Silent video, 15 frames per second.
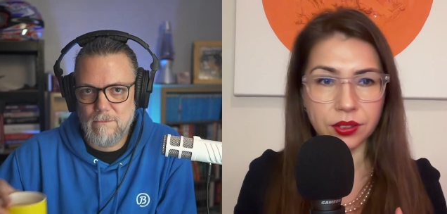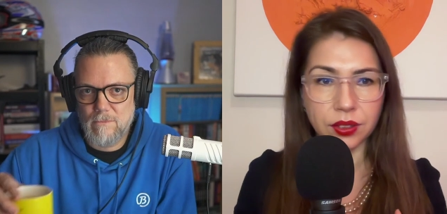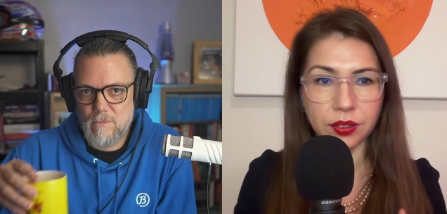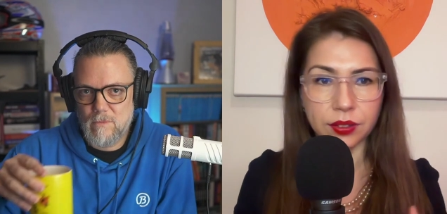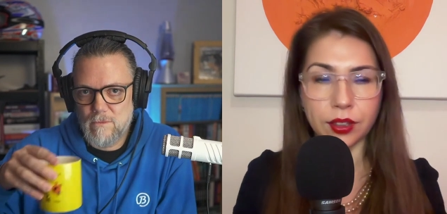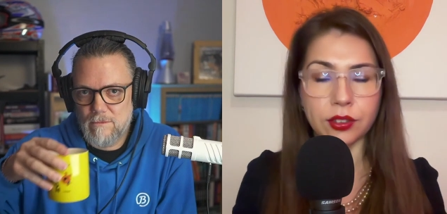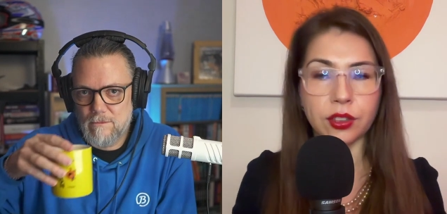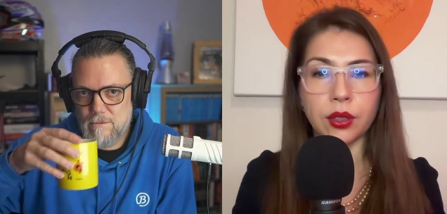Speaker 1: skill set.
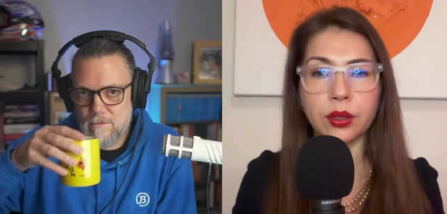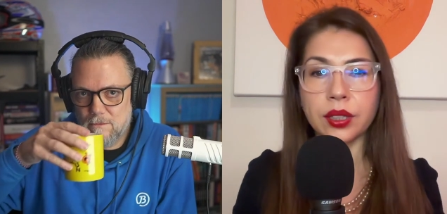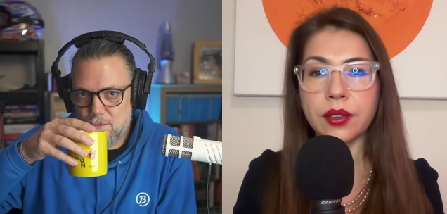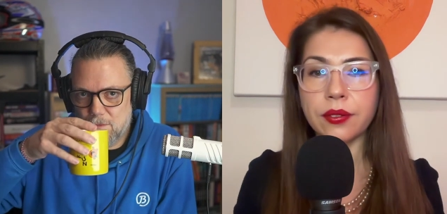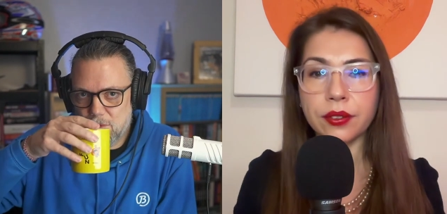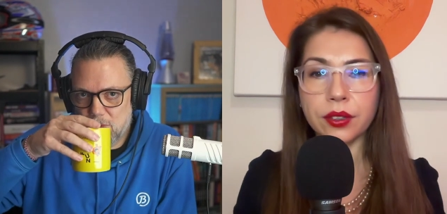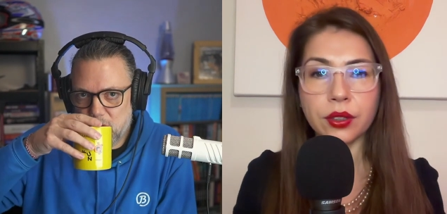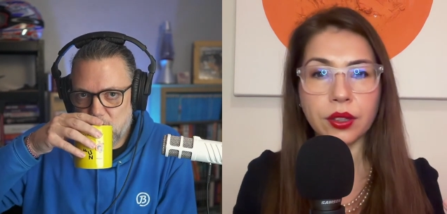So I'll give
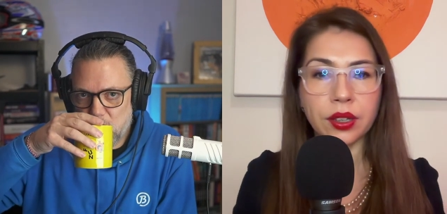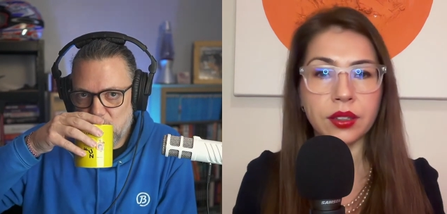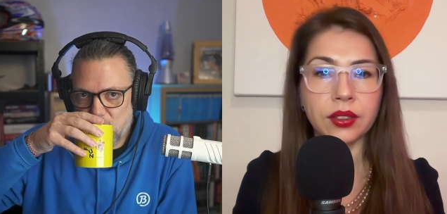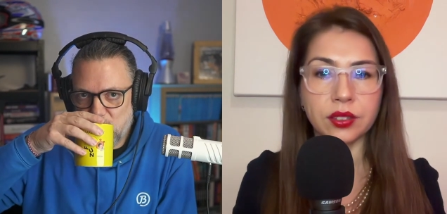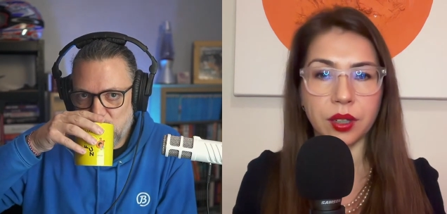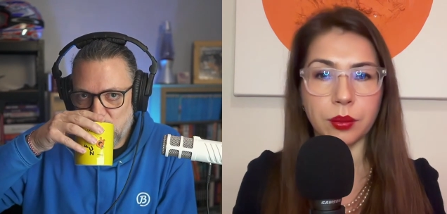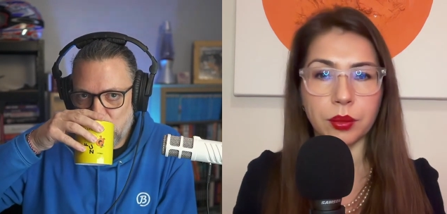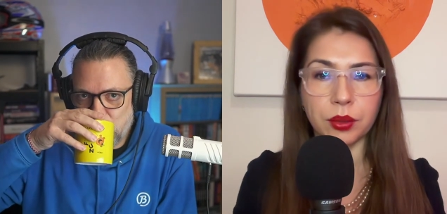you an
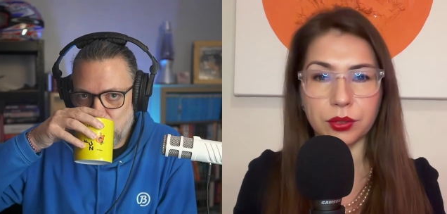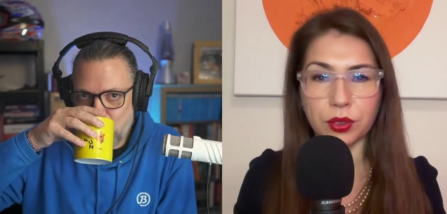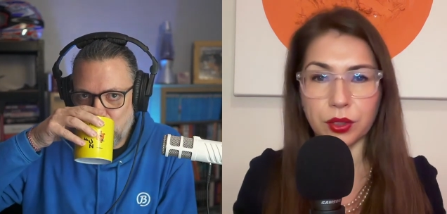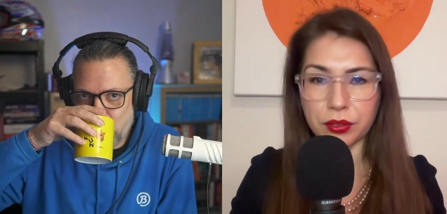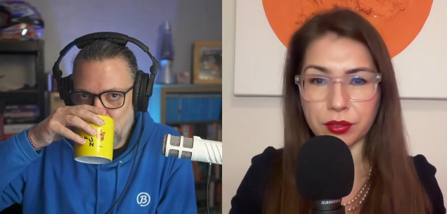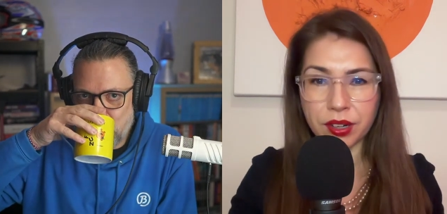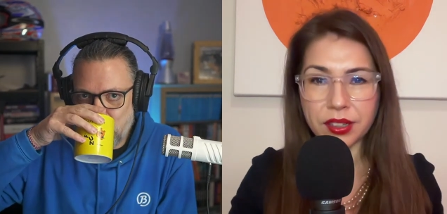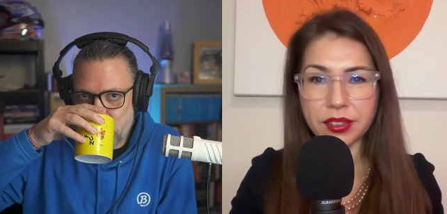example. So
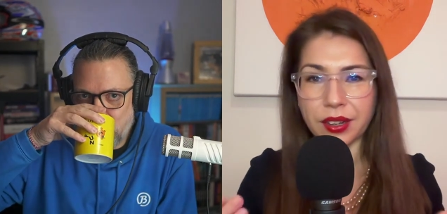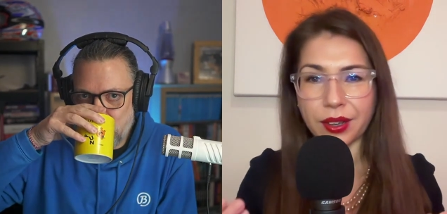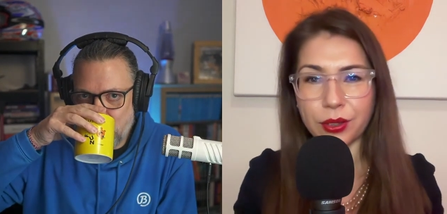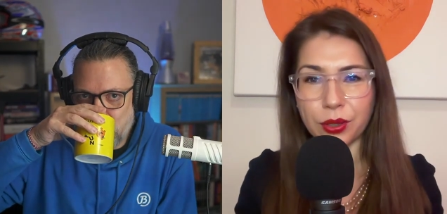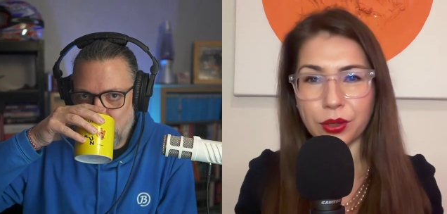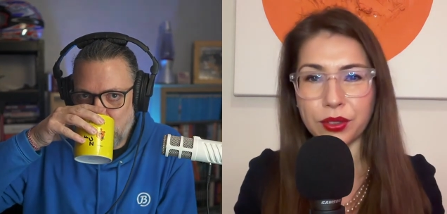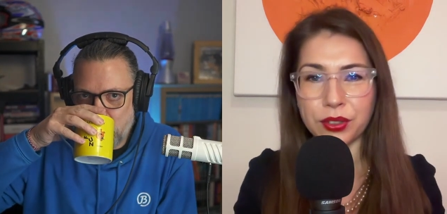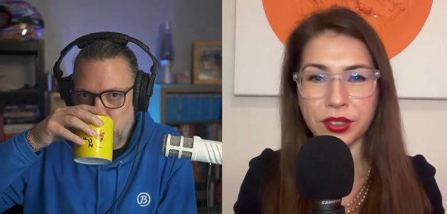right now you're
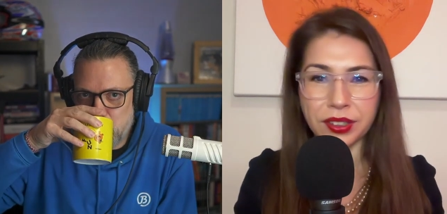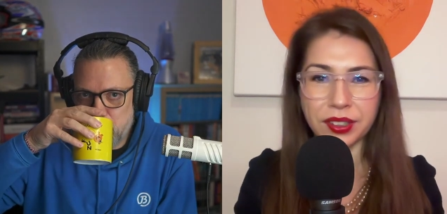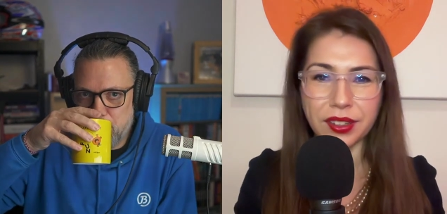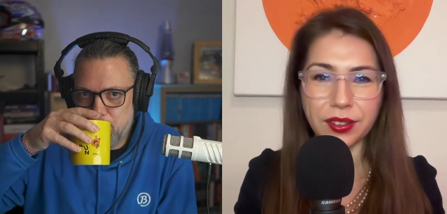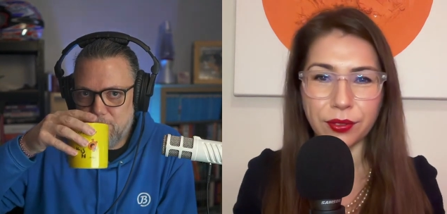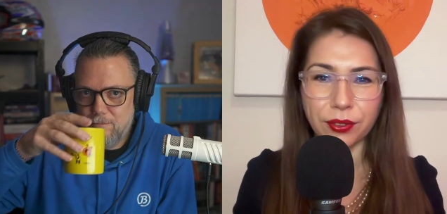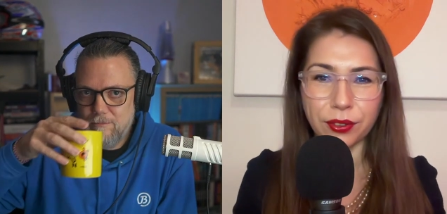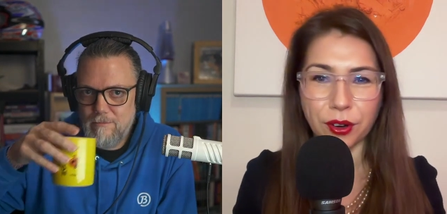drinking
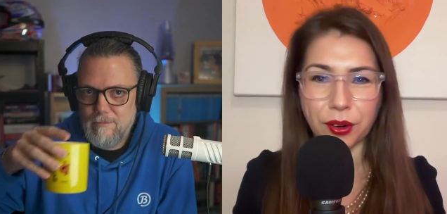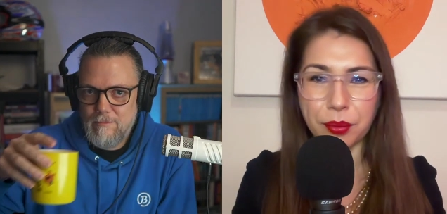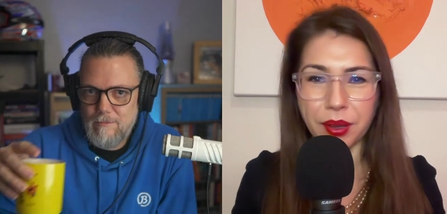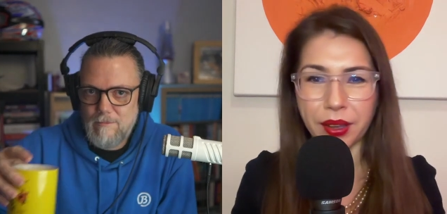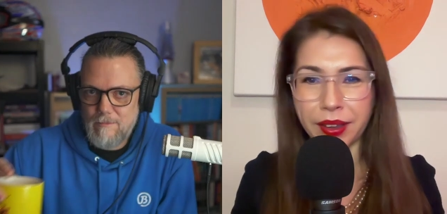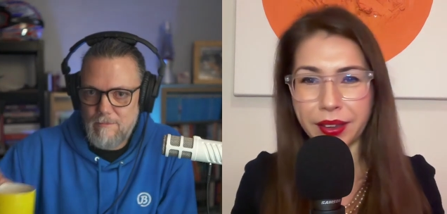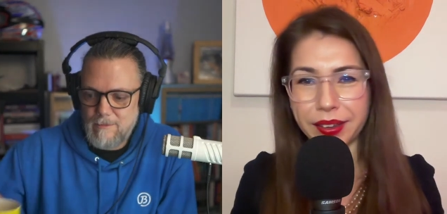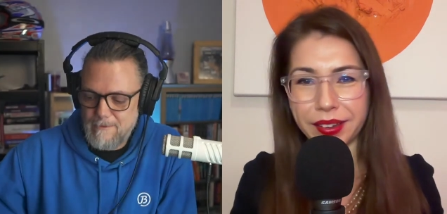from
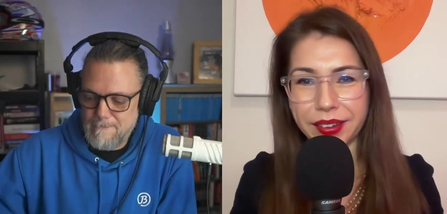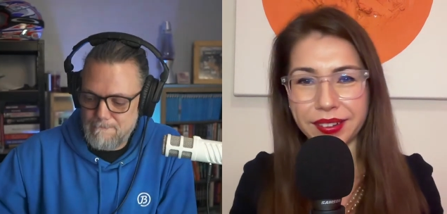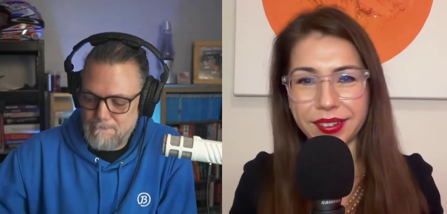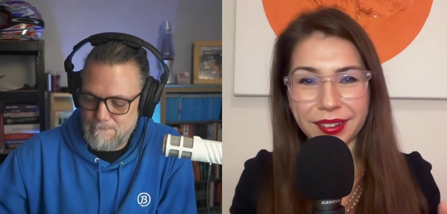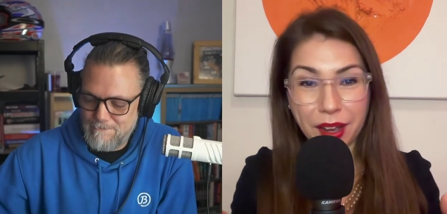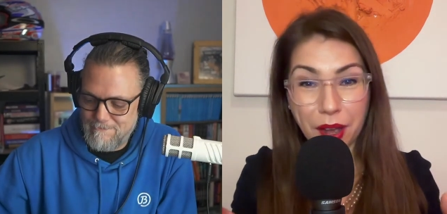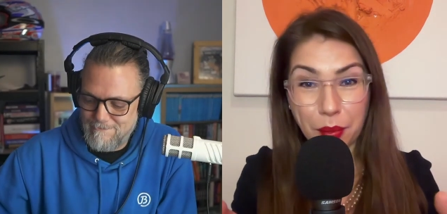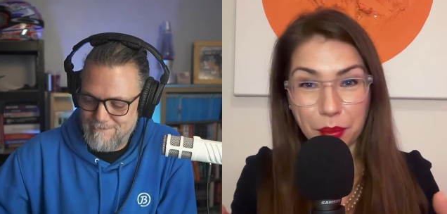a
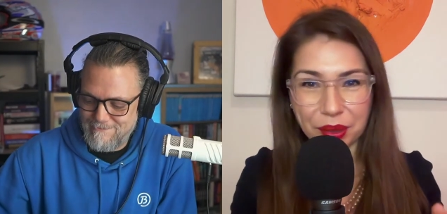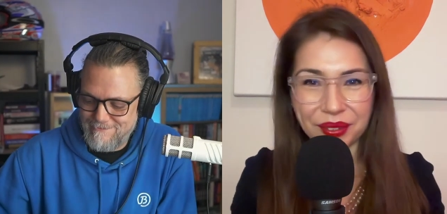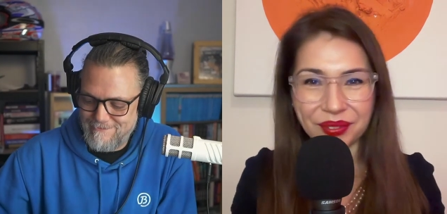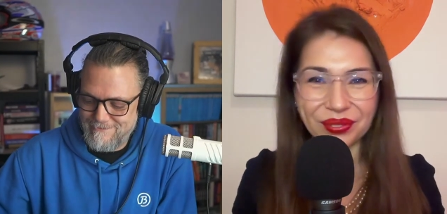cup.